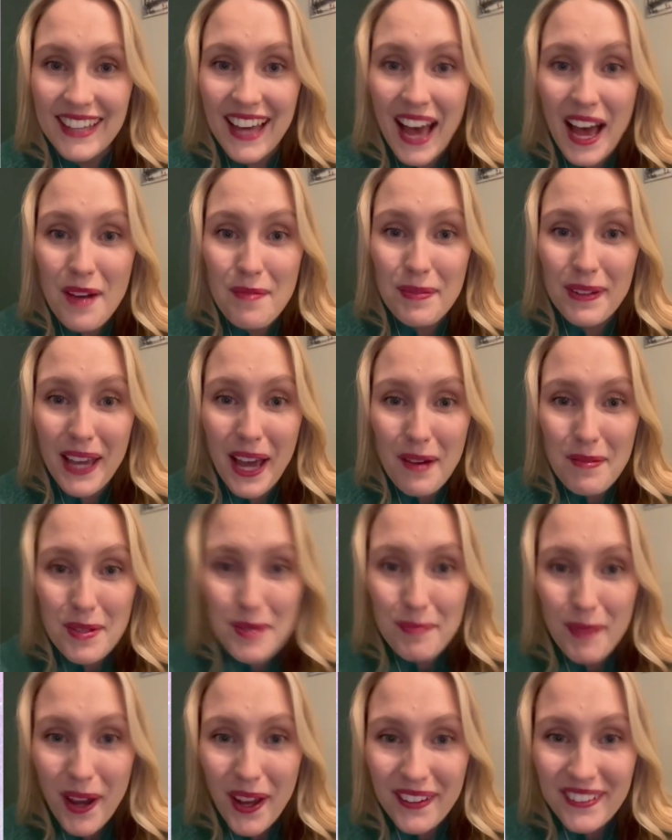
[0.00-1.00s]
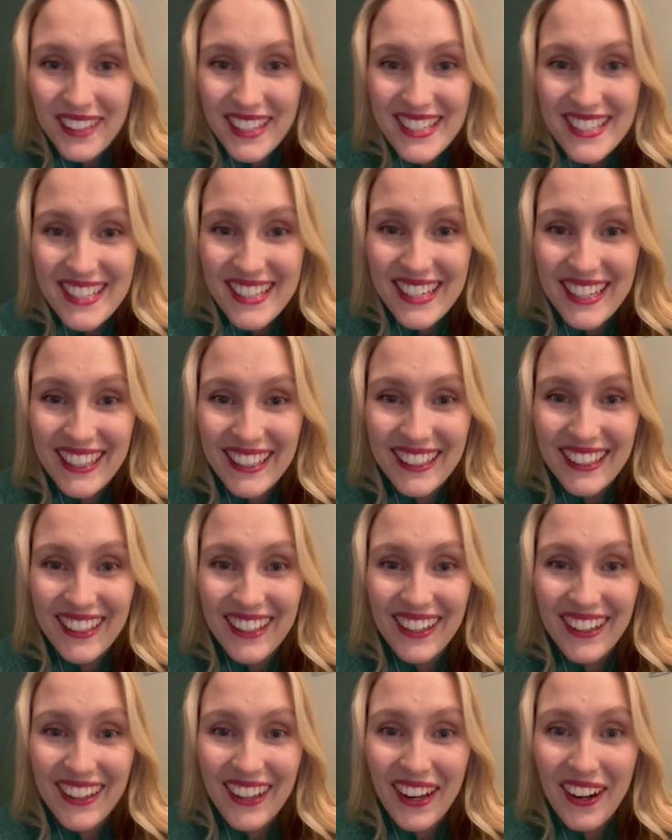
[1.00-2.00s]
Happy, happy birthday,
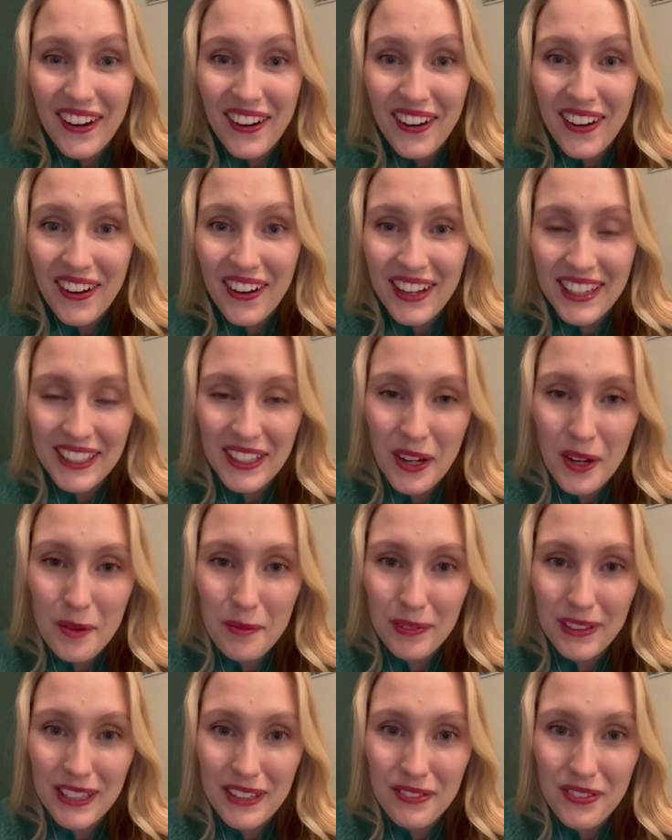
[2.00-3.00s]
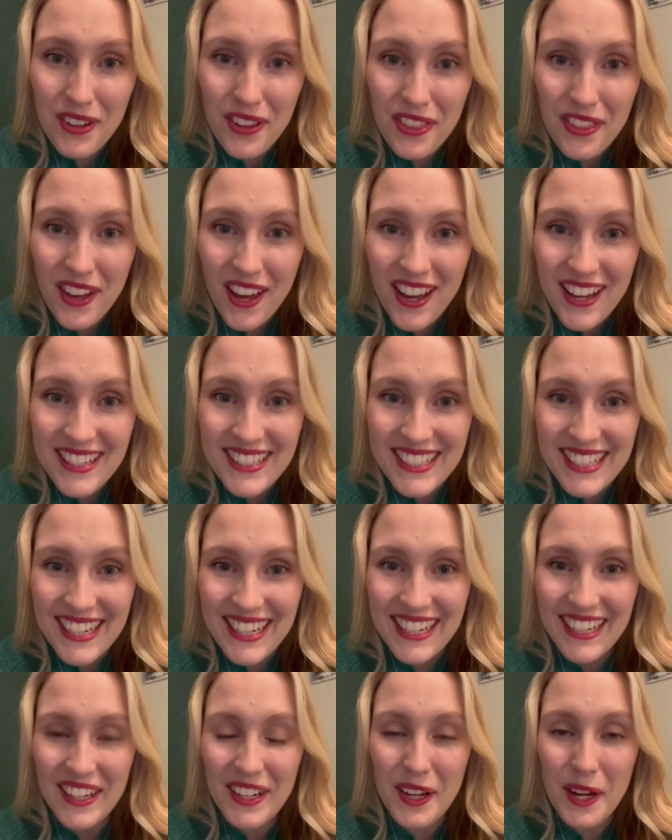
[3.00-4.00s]
Shanika. Oh, I can't believe we're
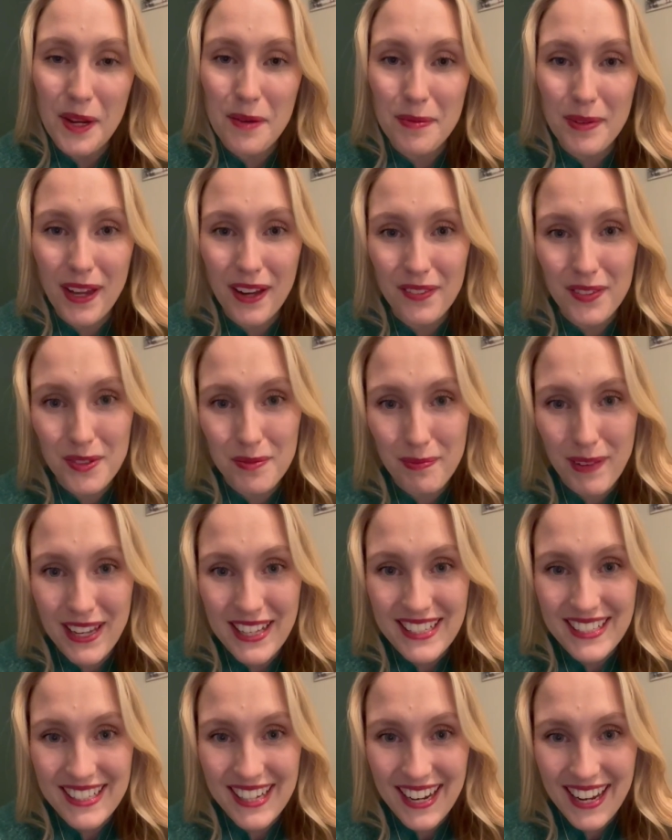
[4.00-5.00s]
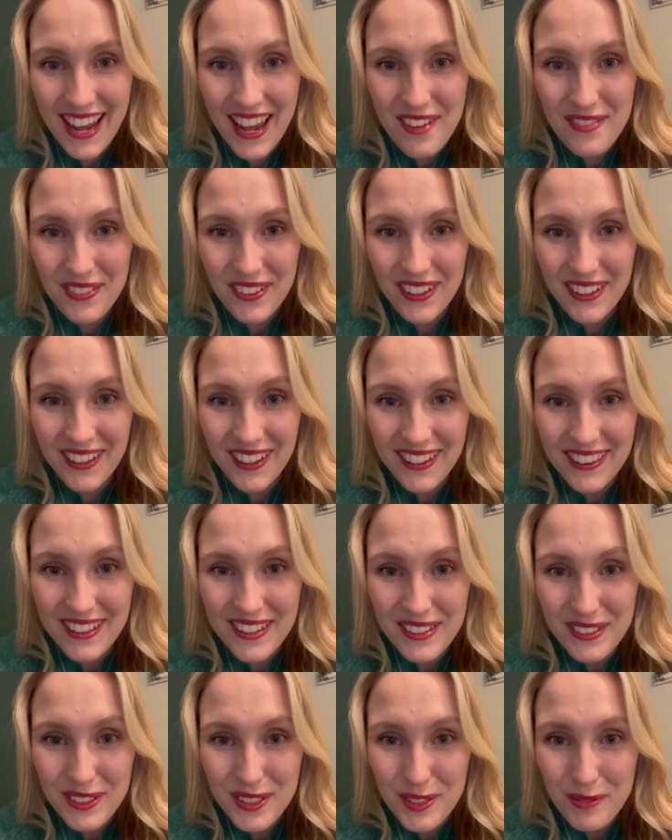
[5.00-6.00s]
30. I hope you have the best day ever
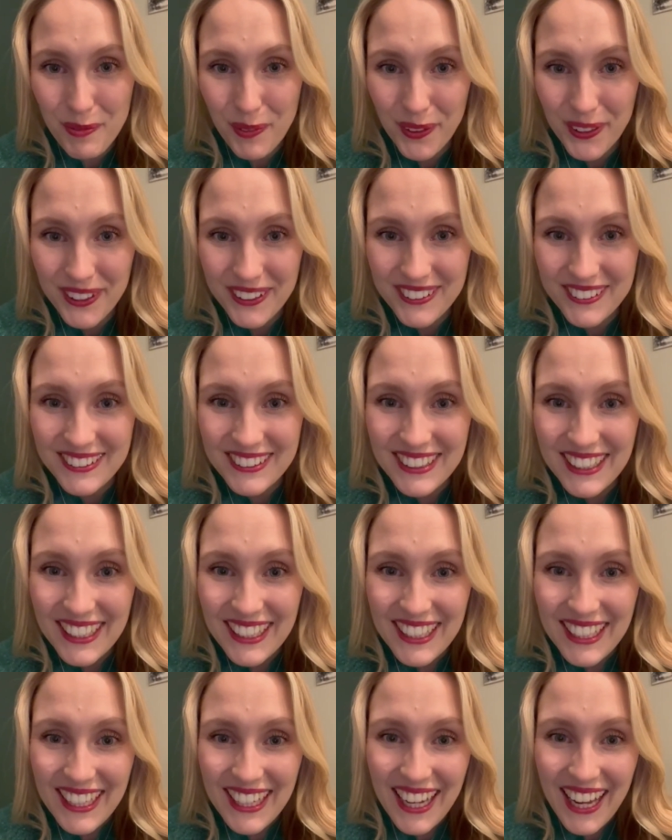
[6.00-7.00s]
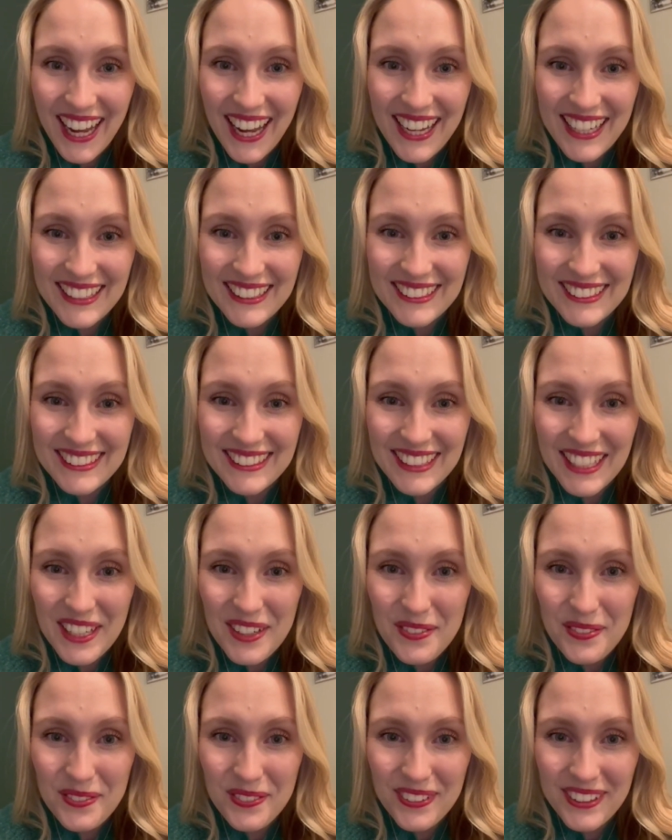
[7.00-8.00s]
and that you're spoiled. And
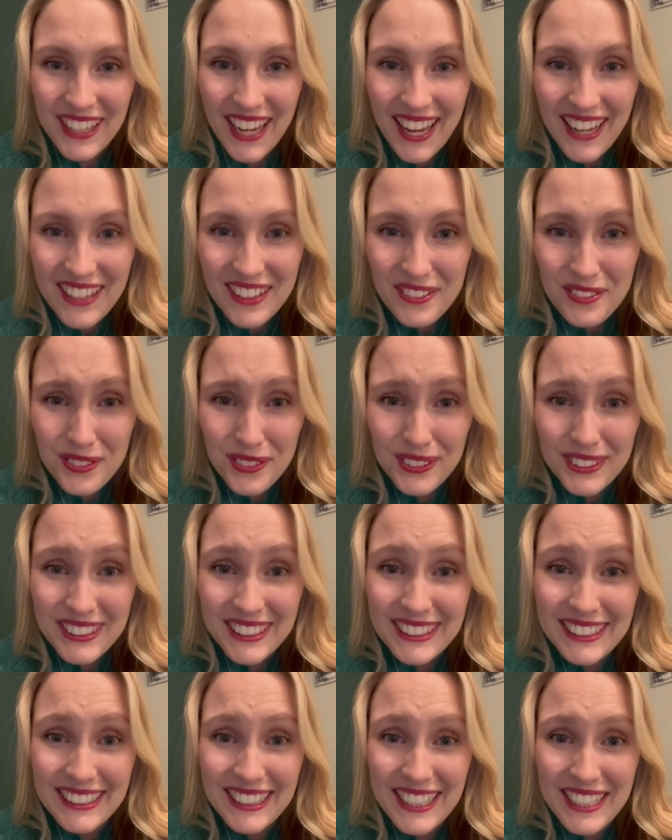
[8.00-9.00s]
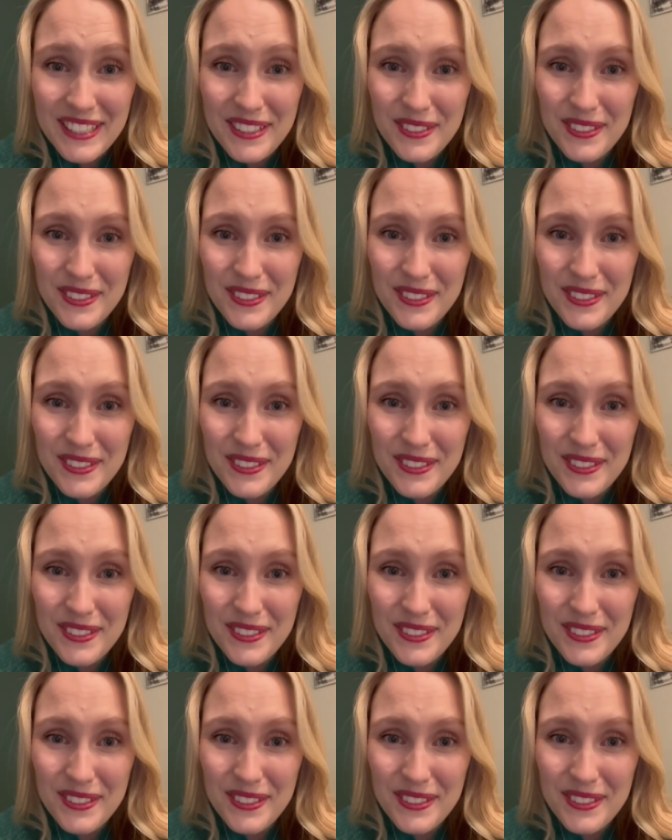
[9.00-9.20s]
yeah, look forward to seeing